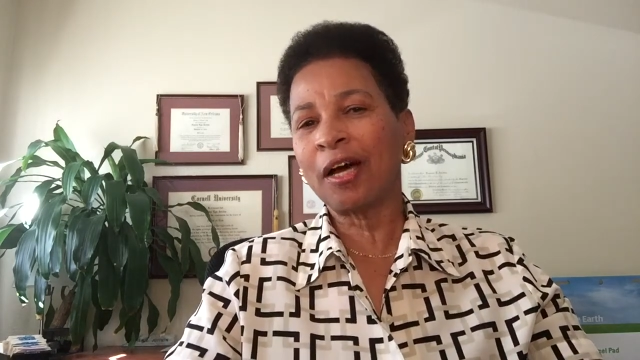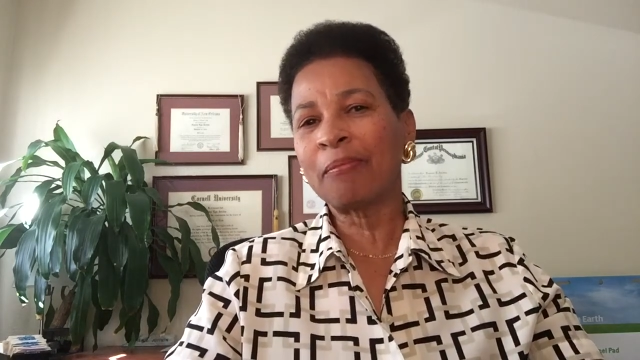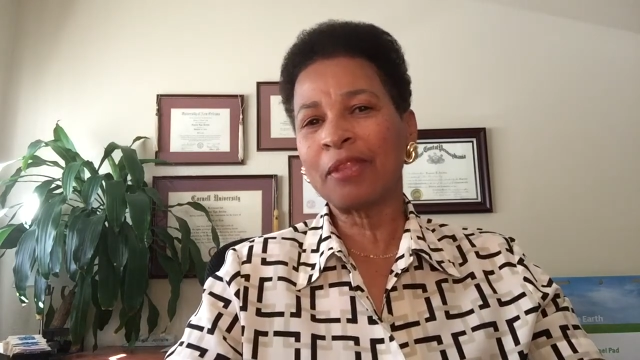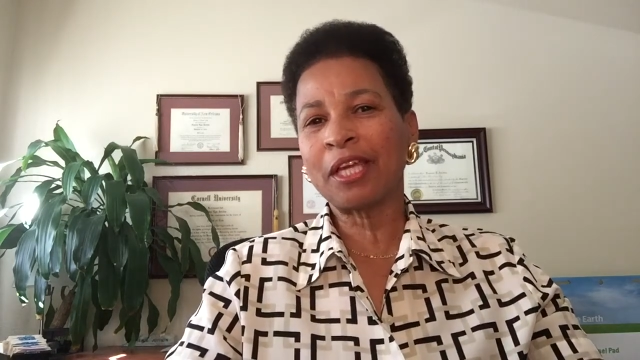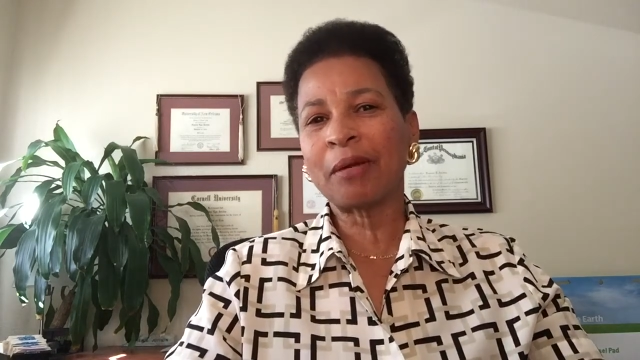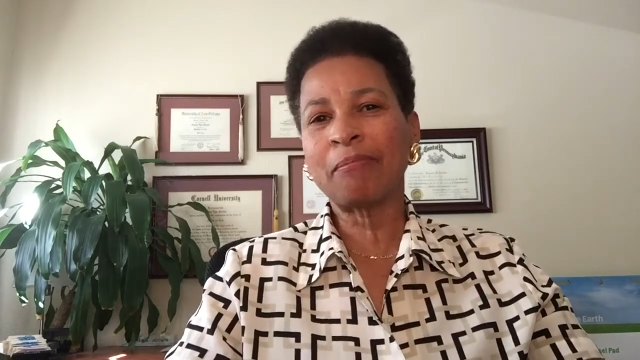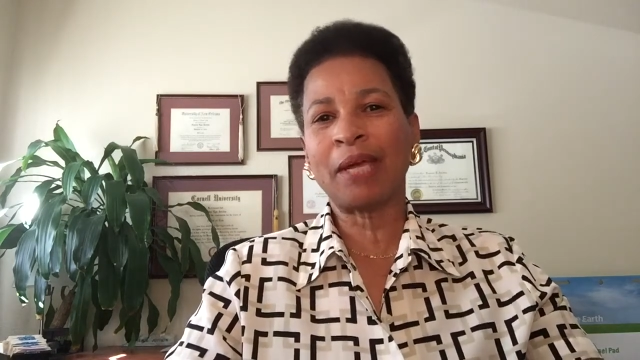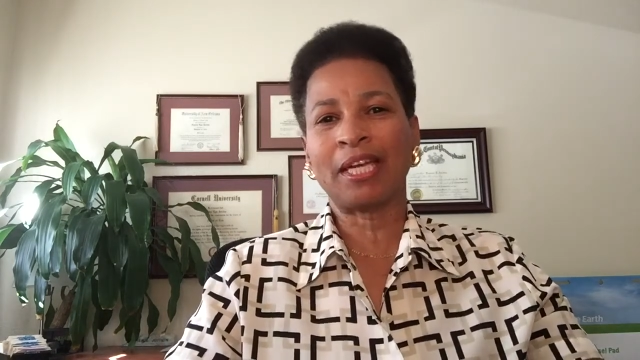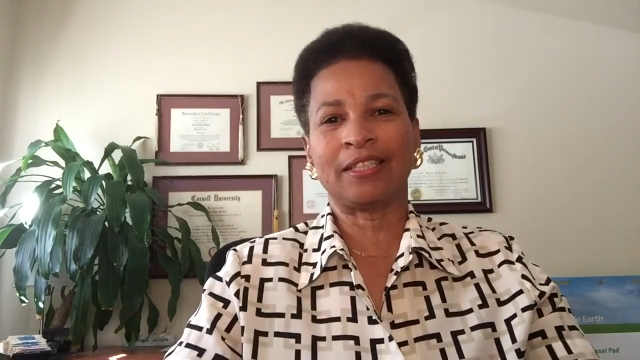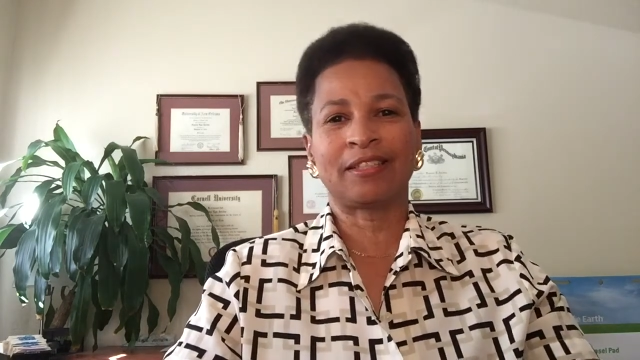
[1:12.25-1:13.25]
up their
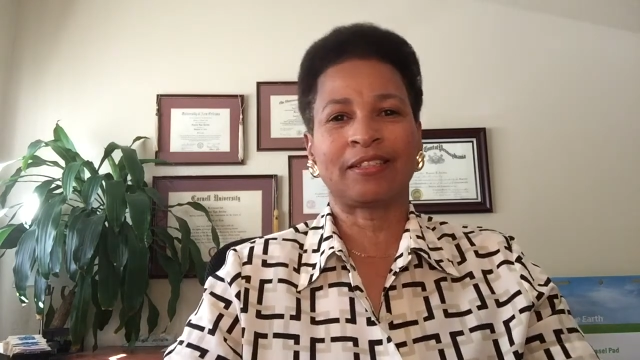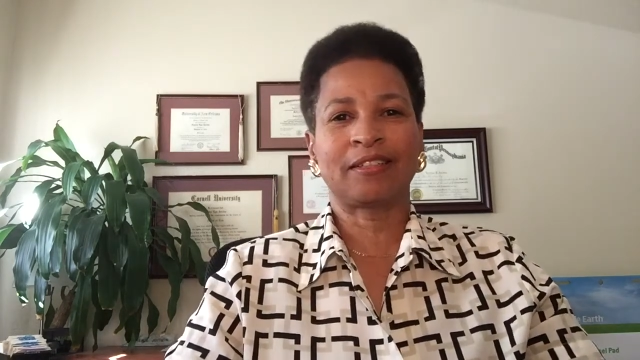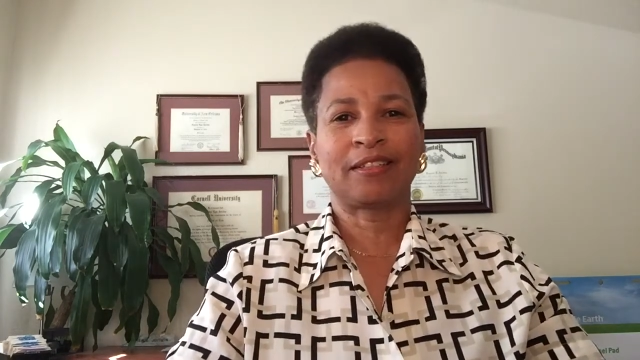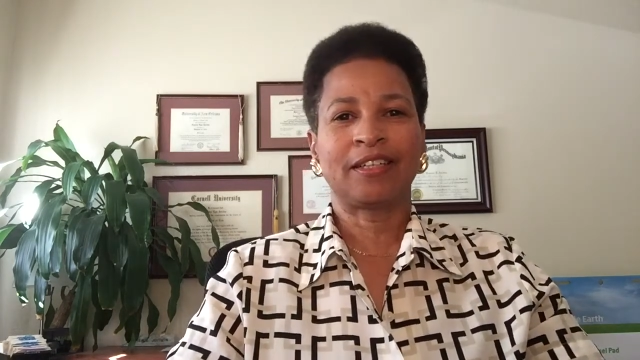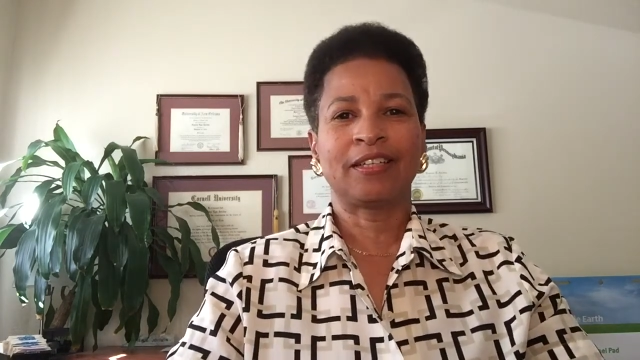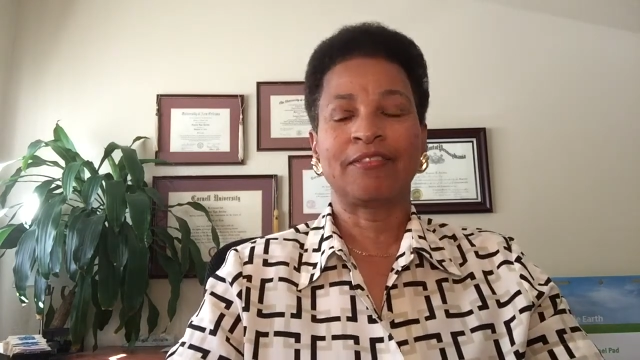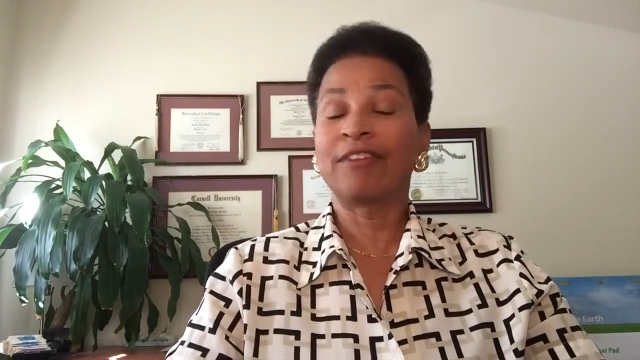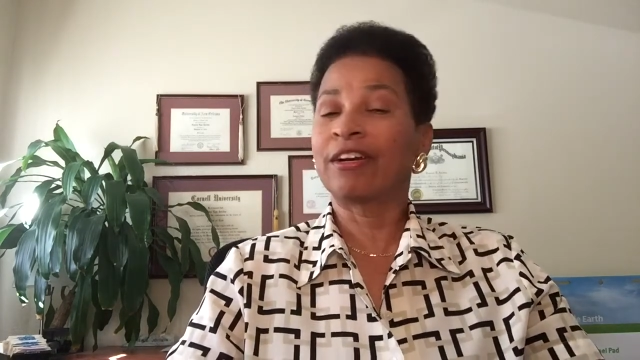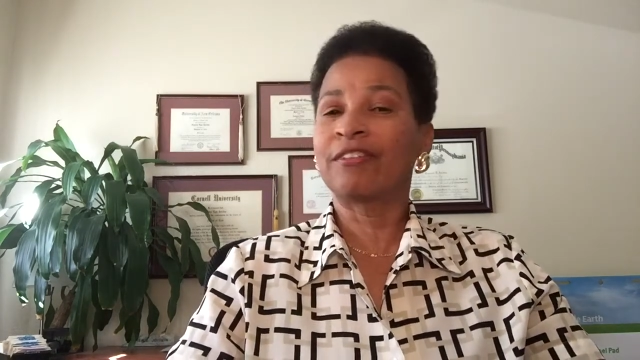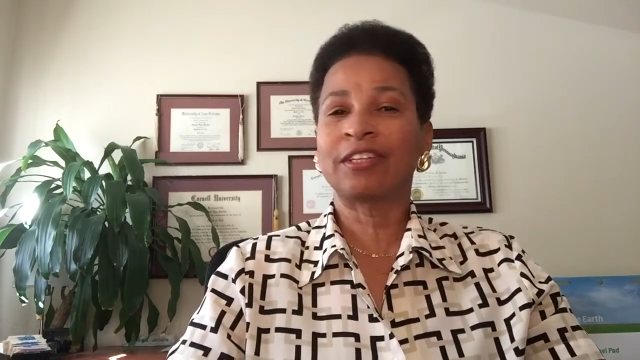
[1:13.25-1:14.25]
base
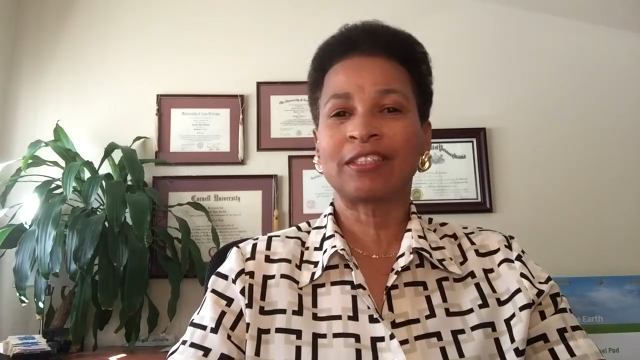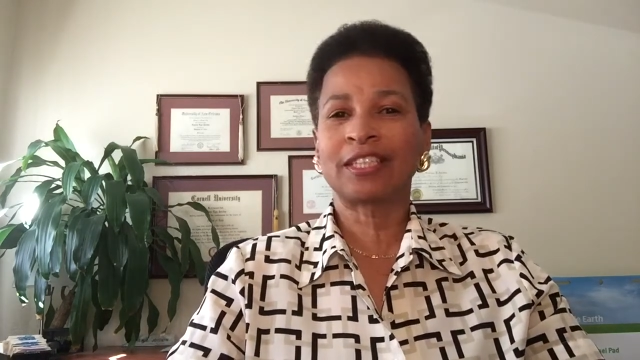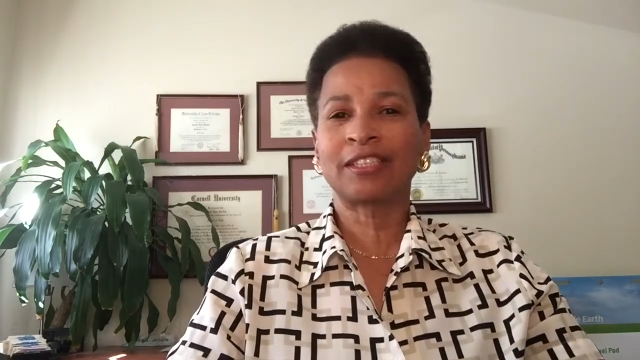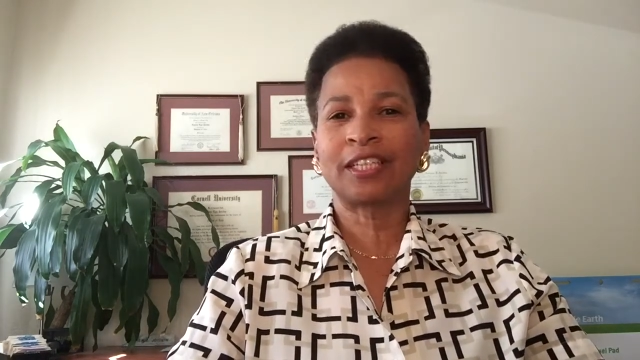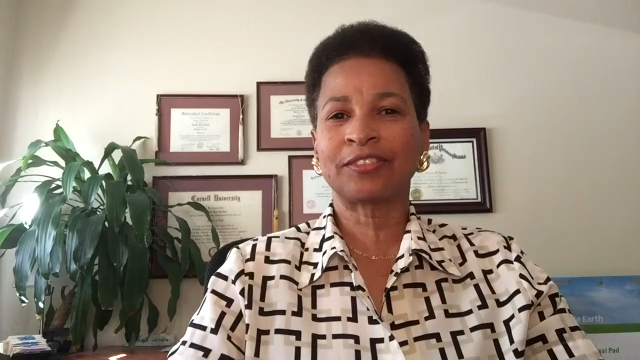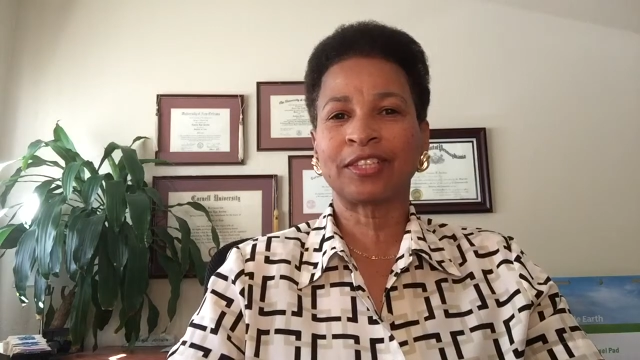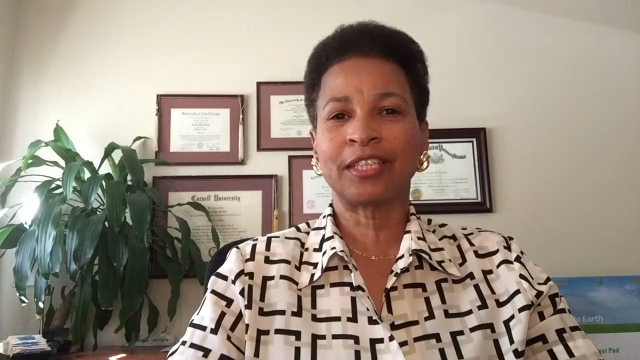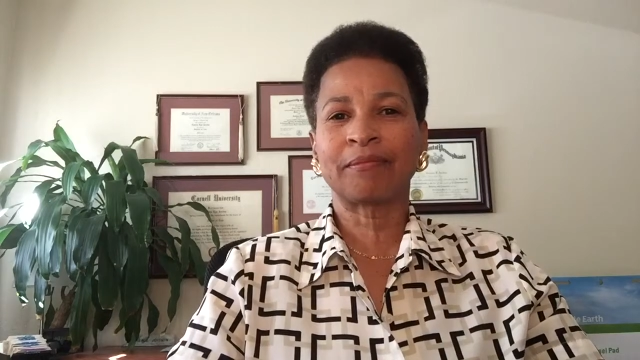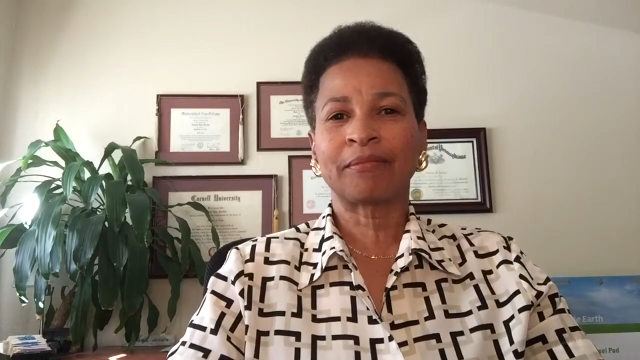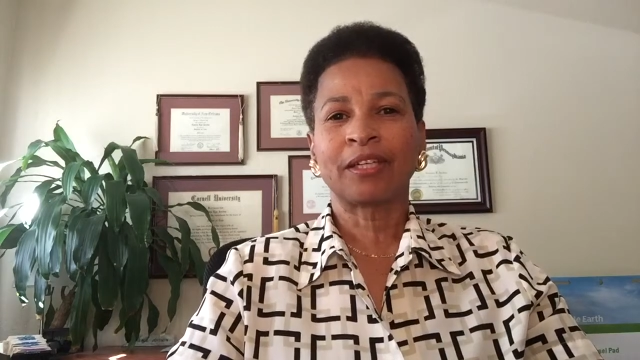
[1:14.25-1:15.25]
very, very
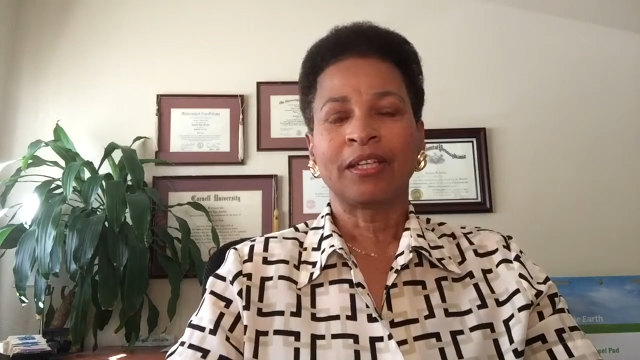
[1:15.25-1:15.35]
successfully.